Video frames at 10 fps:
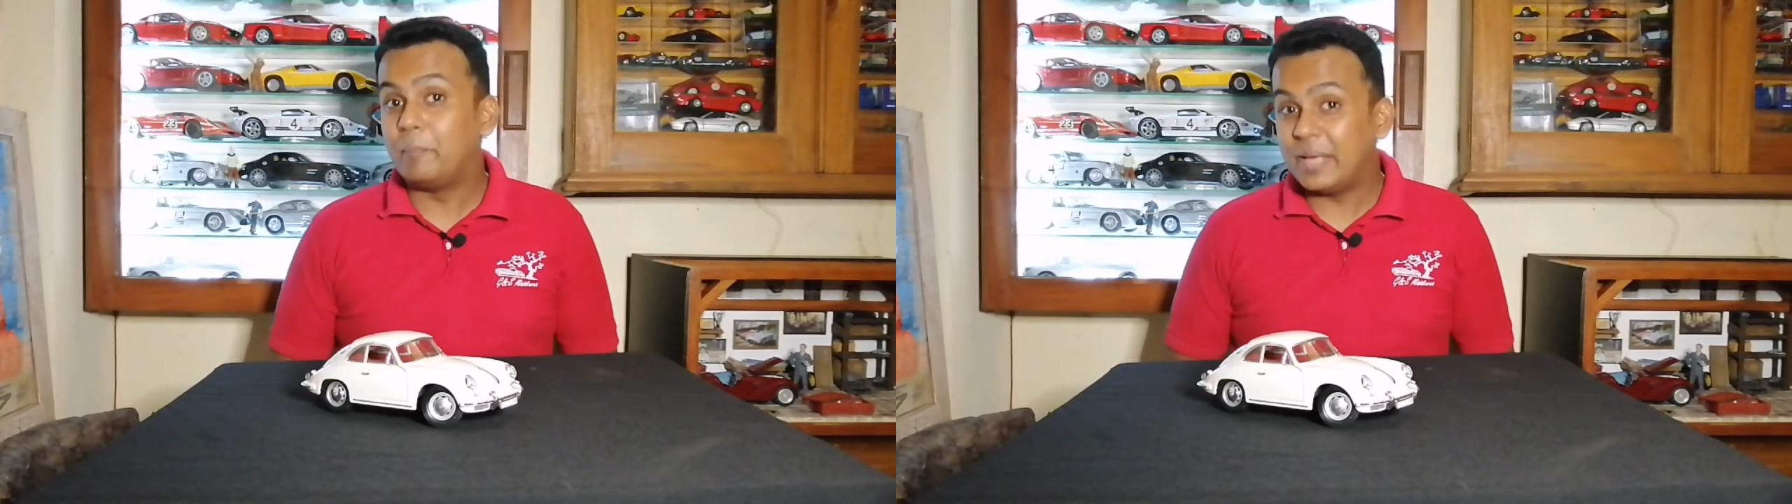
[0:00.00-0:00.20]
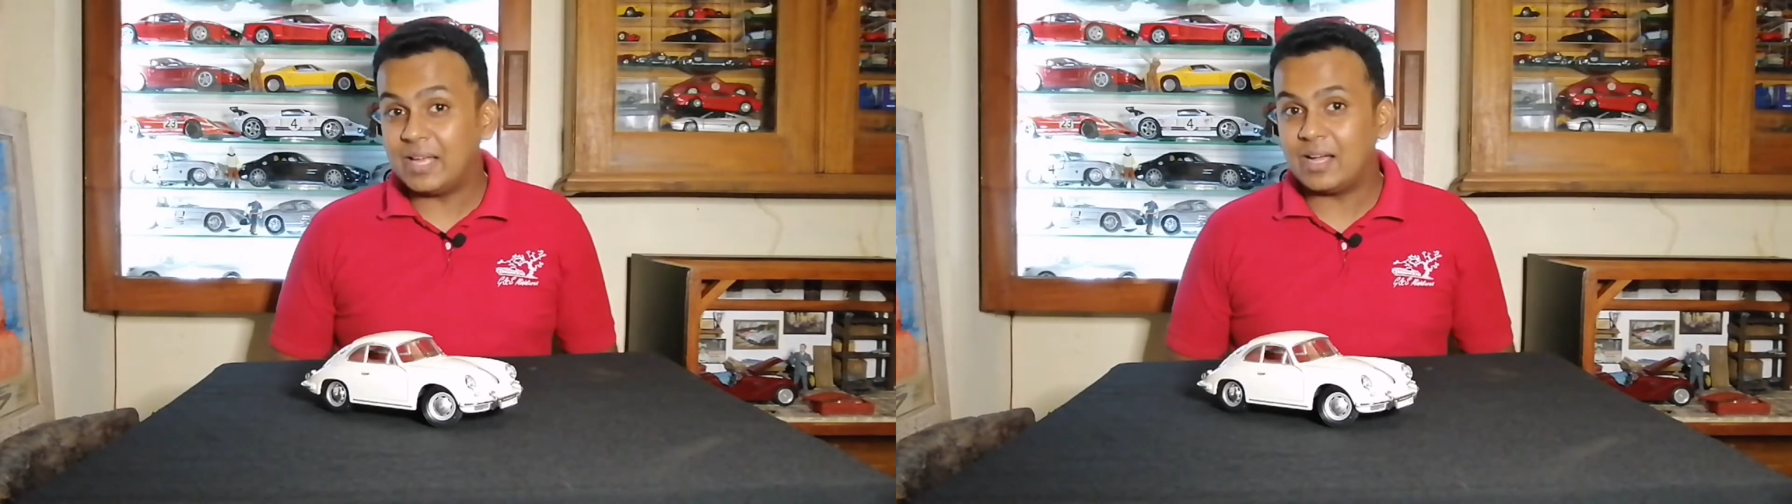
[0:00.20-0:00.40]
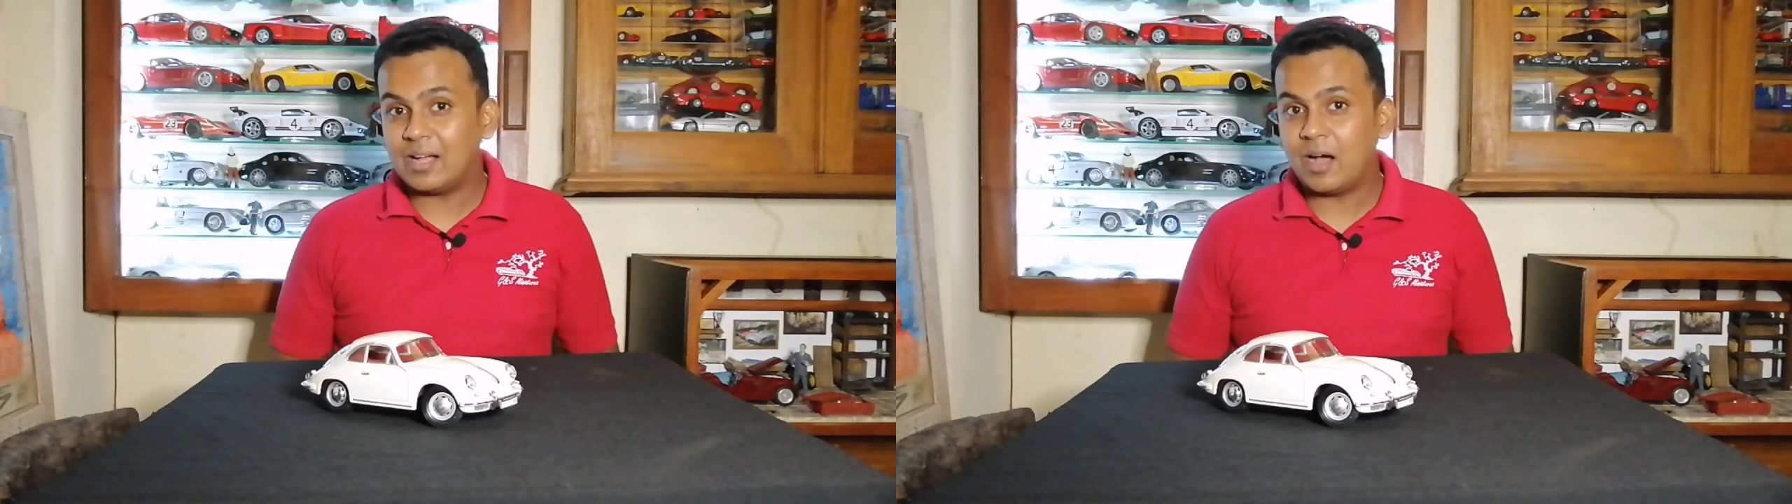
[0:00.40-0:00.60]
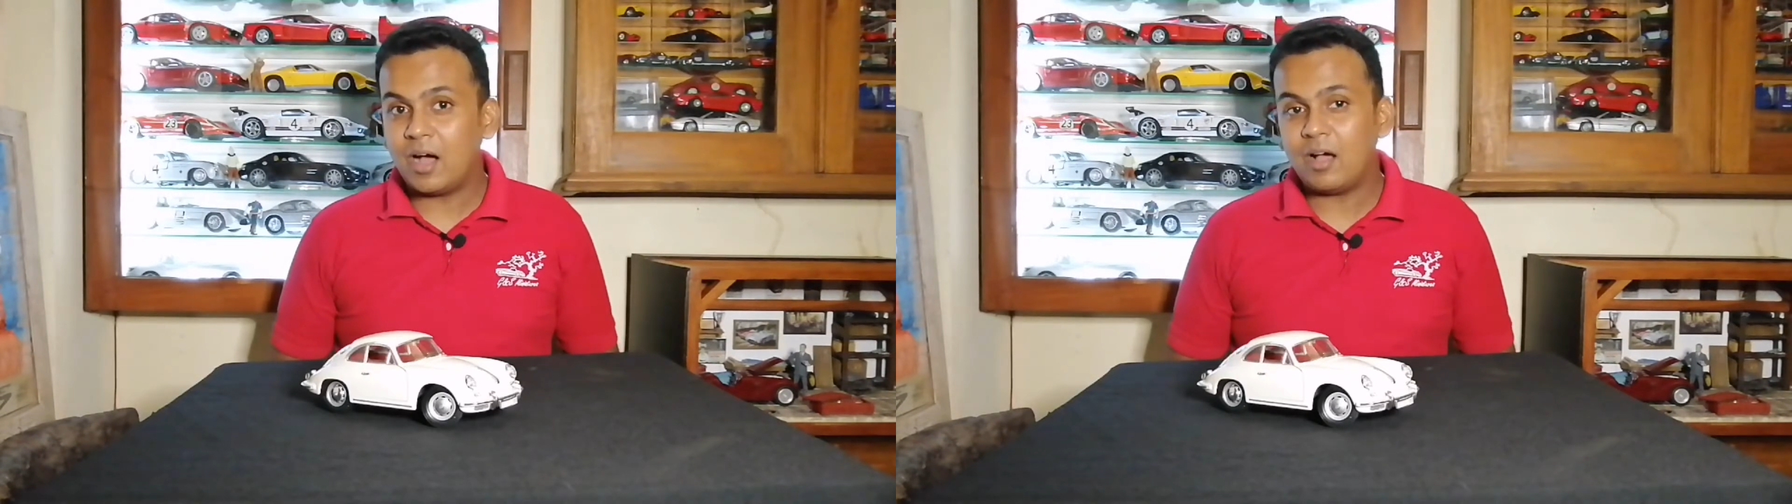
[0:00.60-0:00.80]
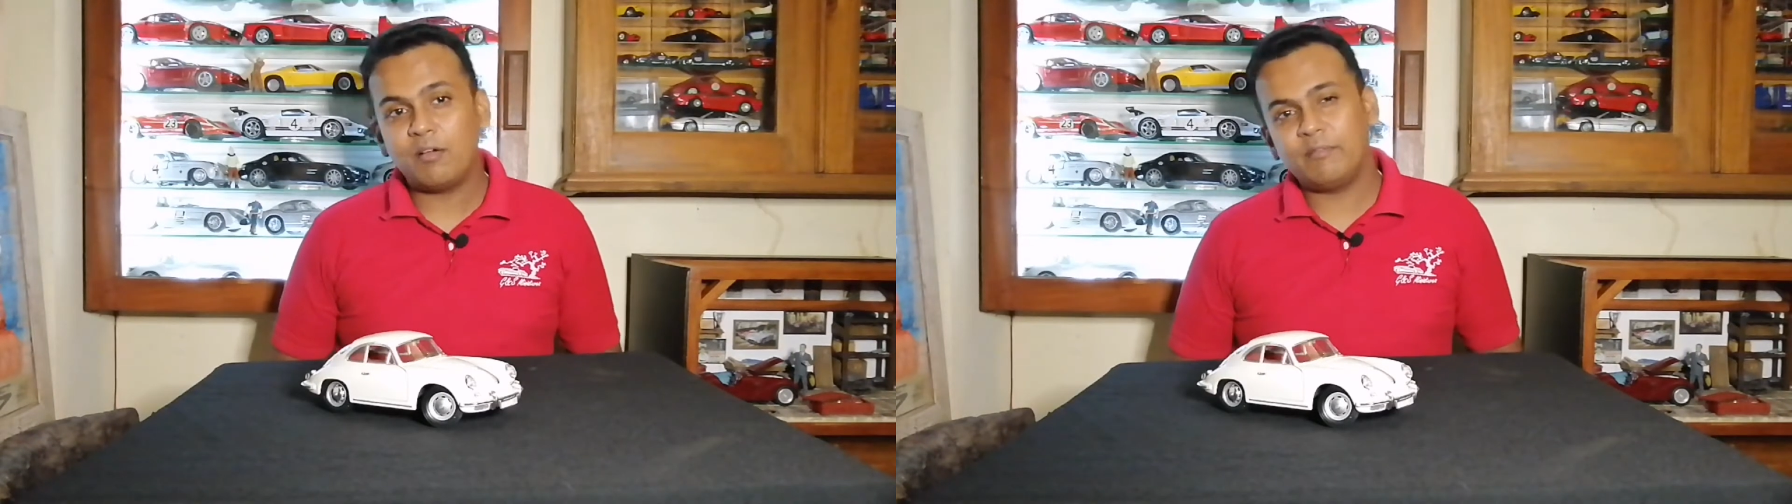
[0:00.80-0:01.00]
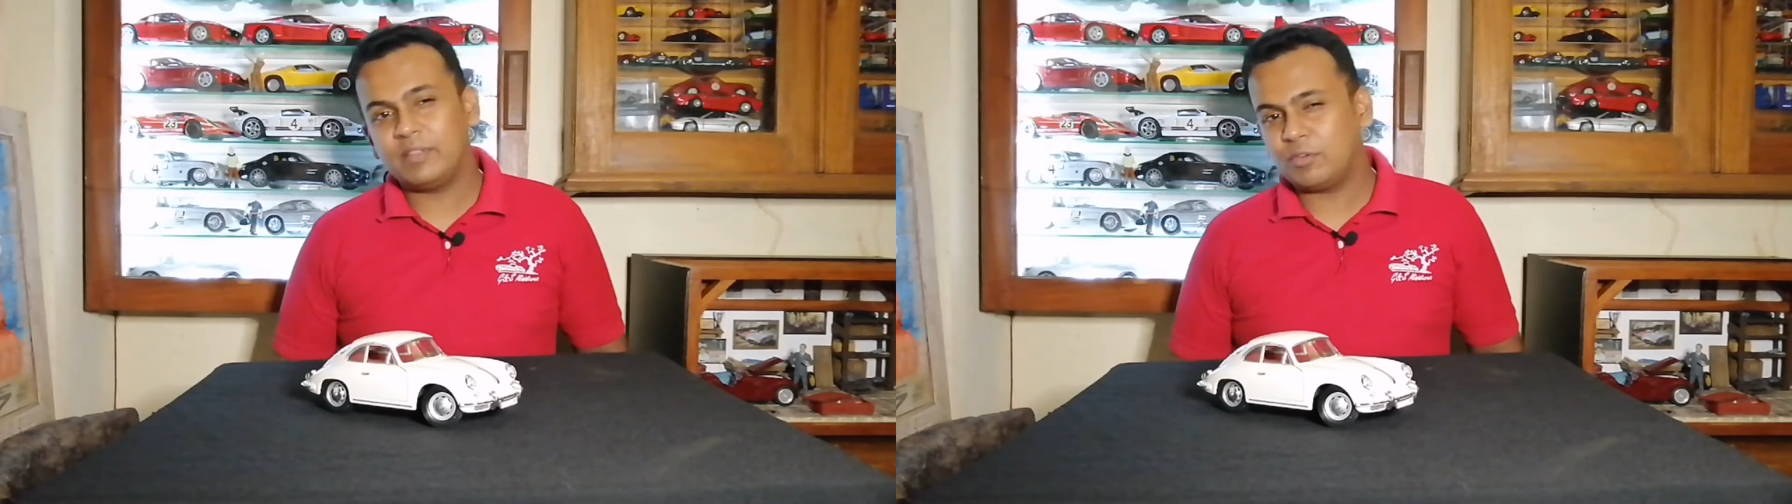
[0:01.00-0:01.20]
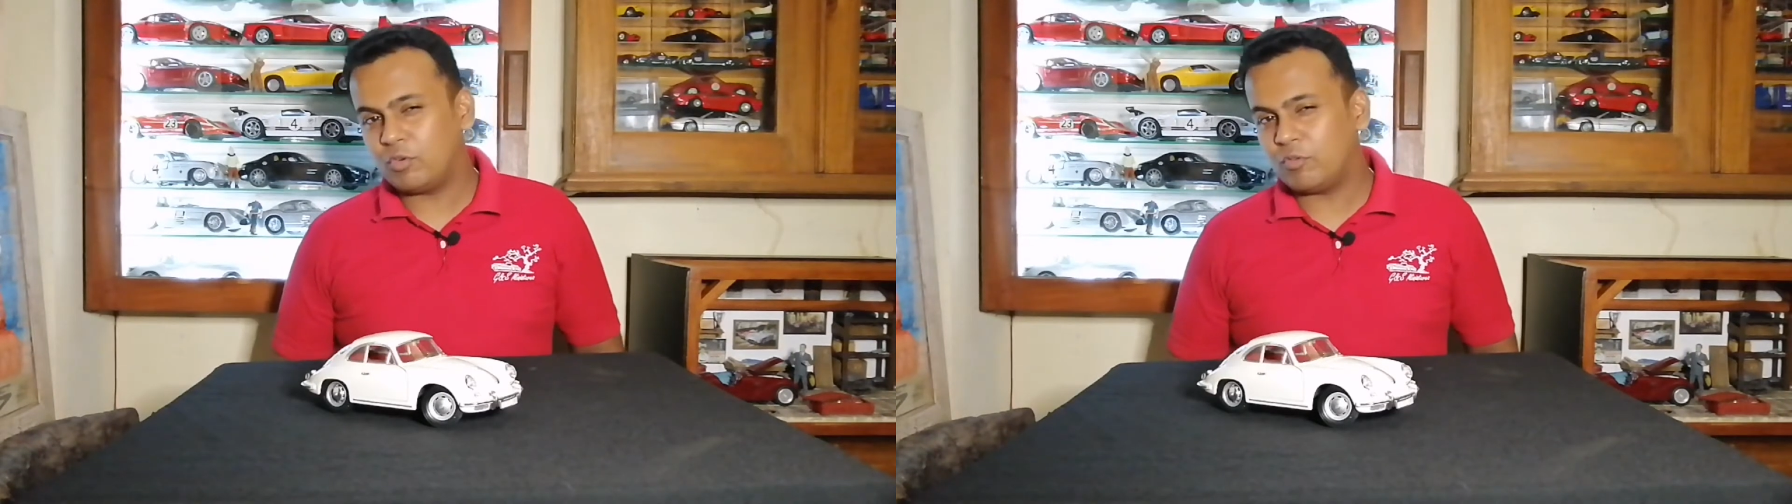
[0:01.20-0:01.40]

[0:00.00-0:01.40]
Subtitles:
bigger car with an